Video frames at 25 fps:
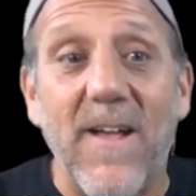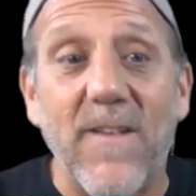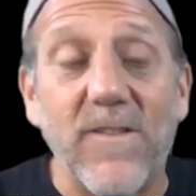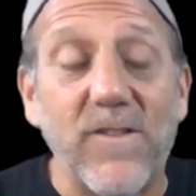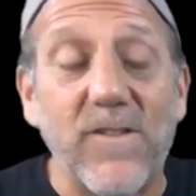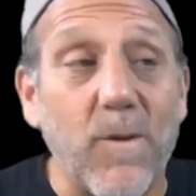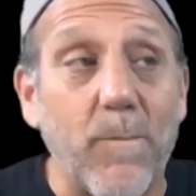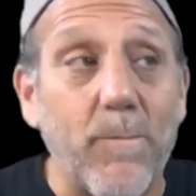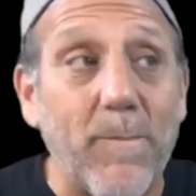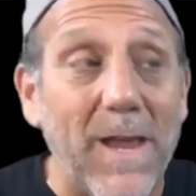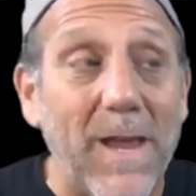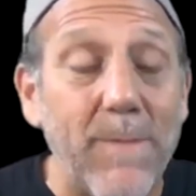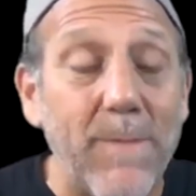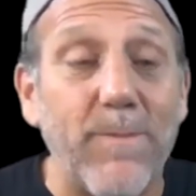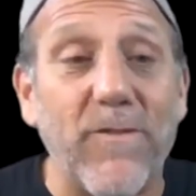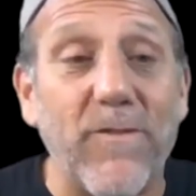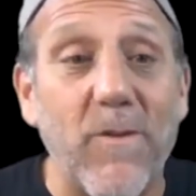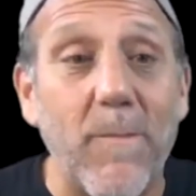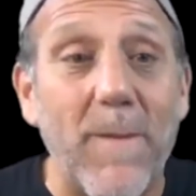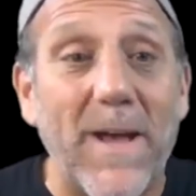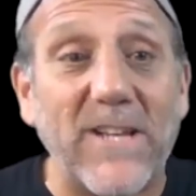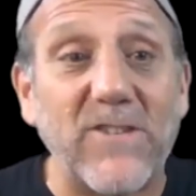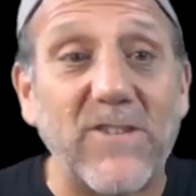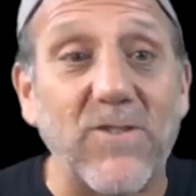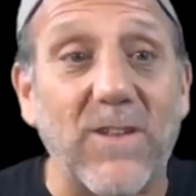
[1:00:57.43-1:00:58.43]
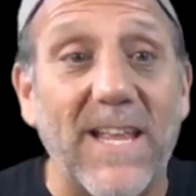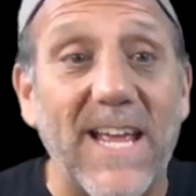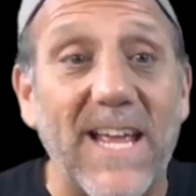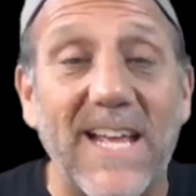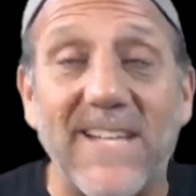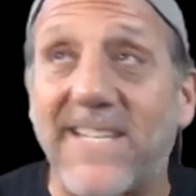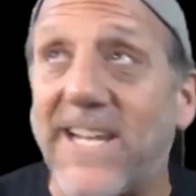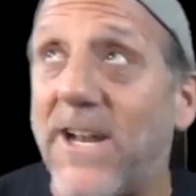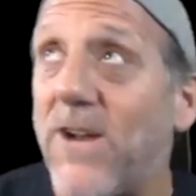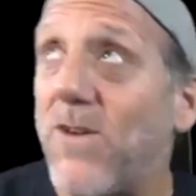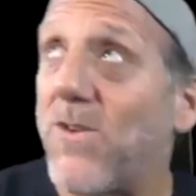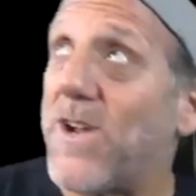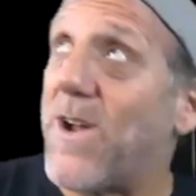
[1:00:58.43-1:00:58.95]
So people from extra
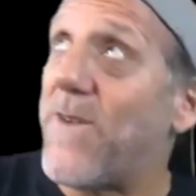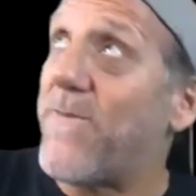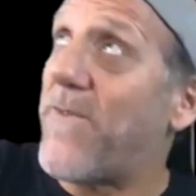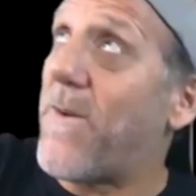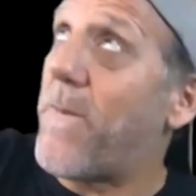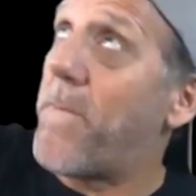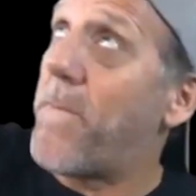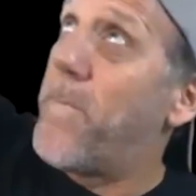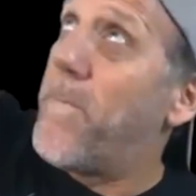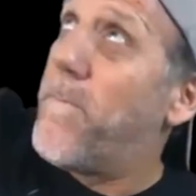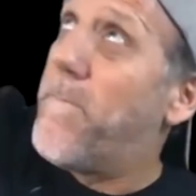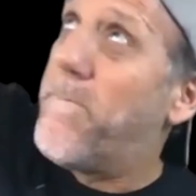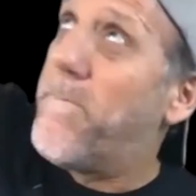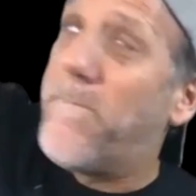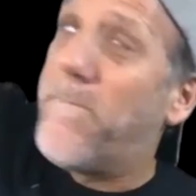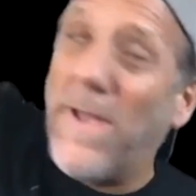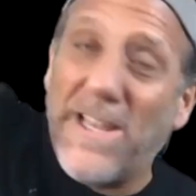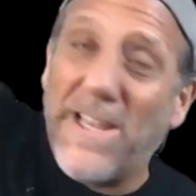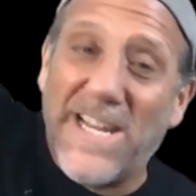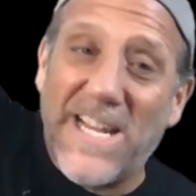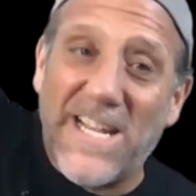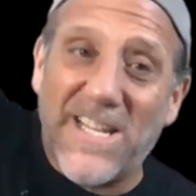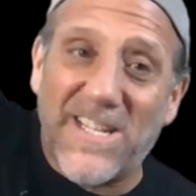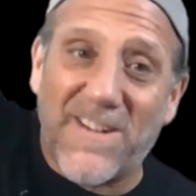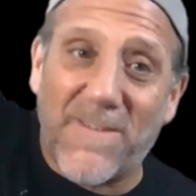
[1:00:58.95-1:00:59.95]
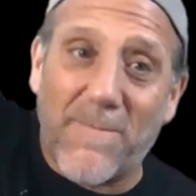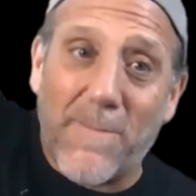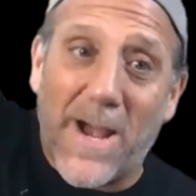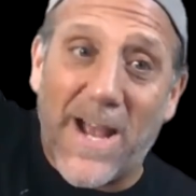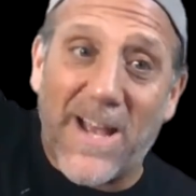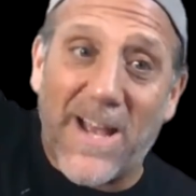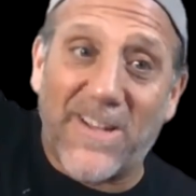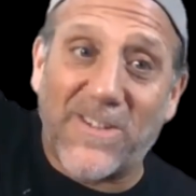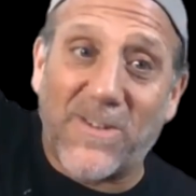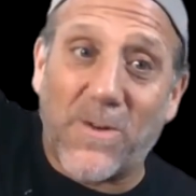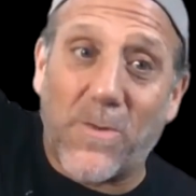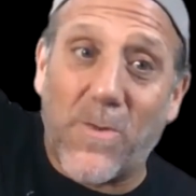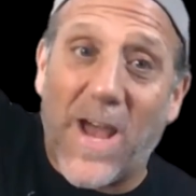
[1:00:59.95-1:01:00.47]
lands, they don't come from billions of
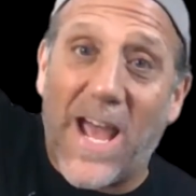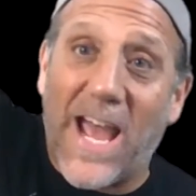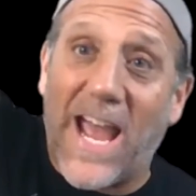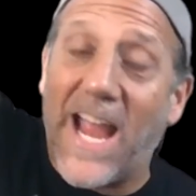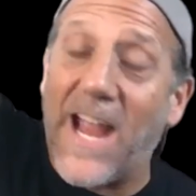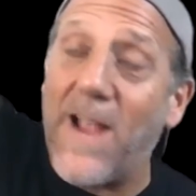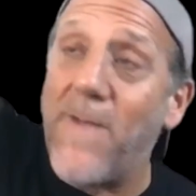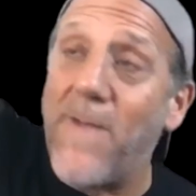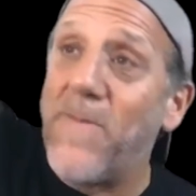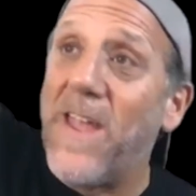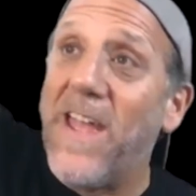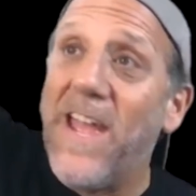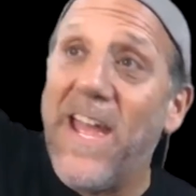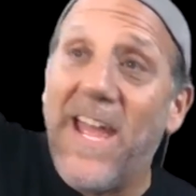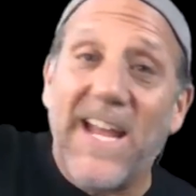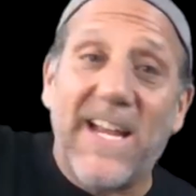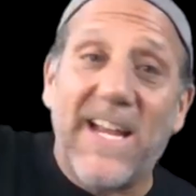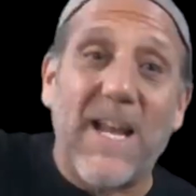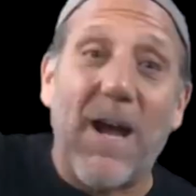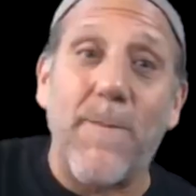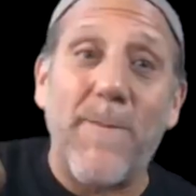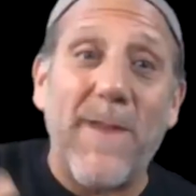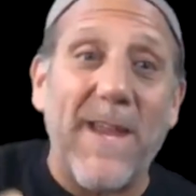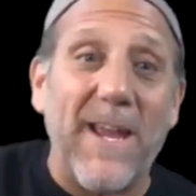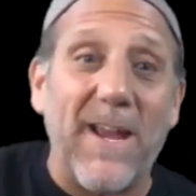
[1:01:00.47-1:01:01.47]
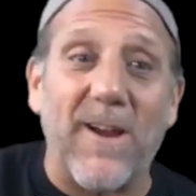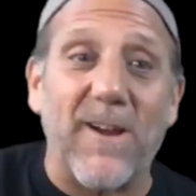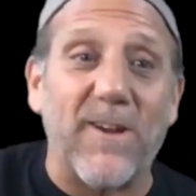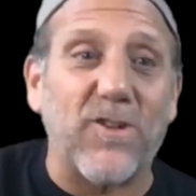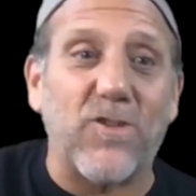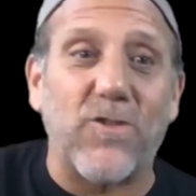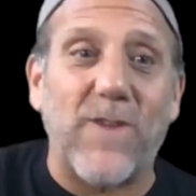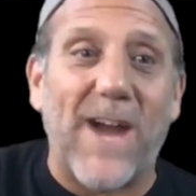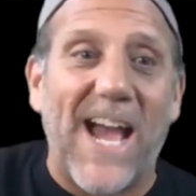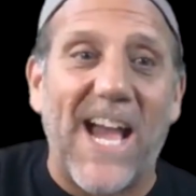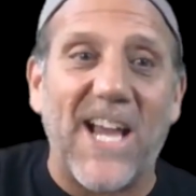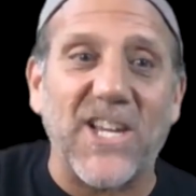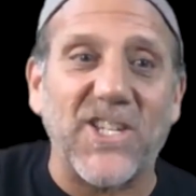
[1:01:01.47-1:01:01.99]
miles away, come here,
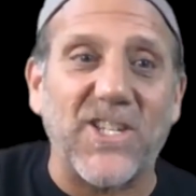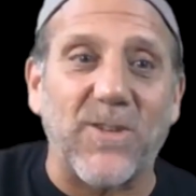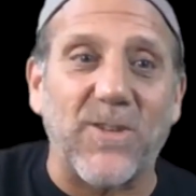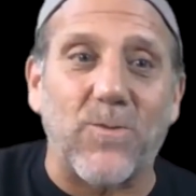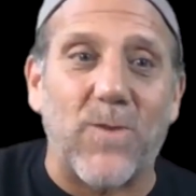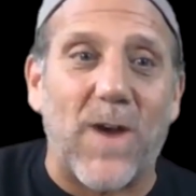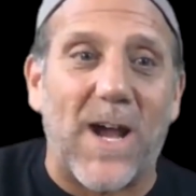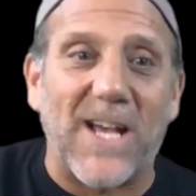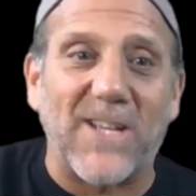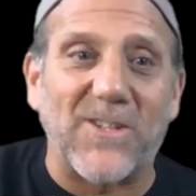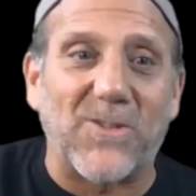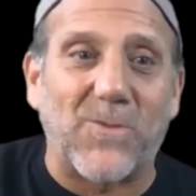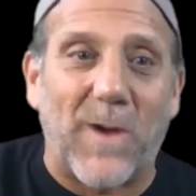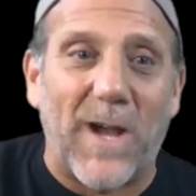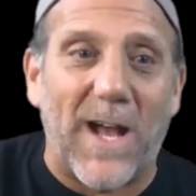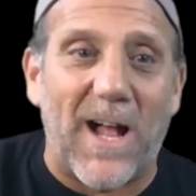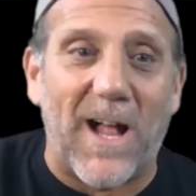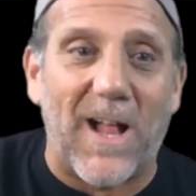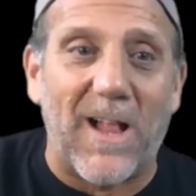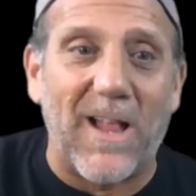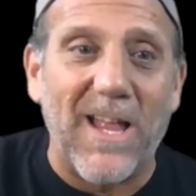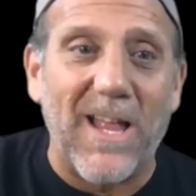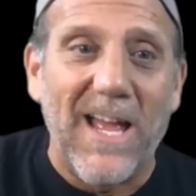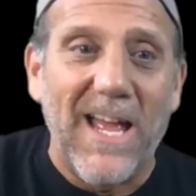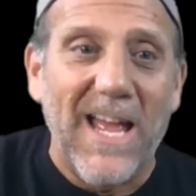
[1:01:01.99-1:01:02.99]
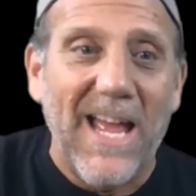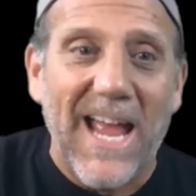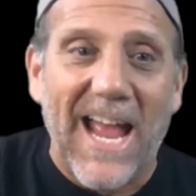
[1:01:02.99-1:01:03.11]
crash in Roswell.